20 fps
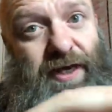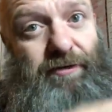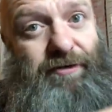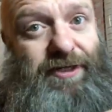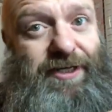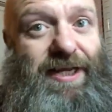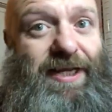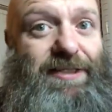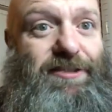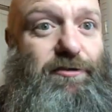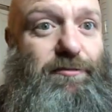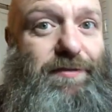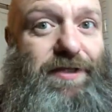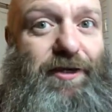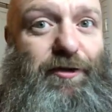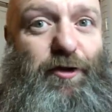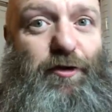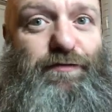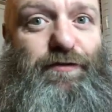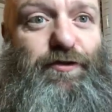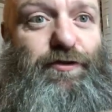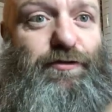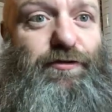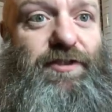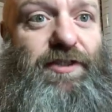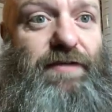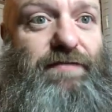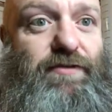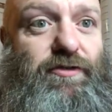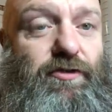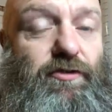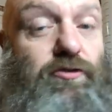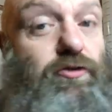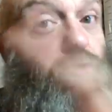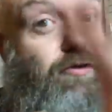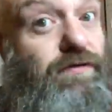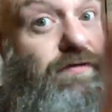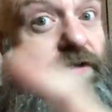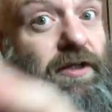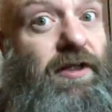in Hazelmere off of
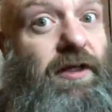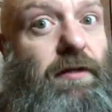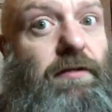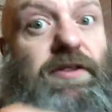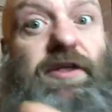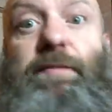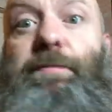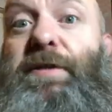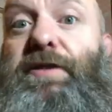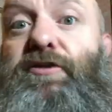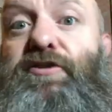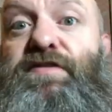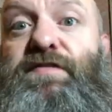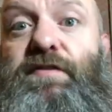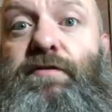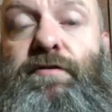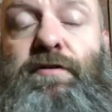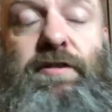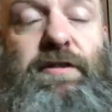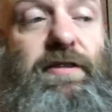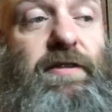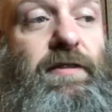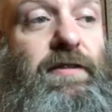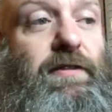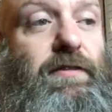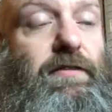272, near Petersfield. The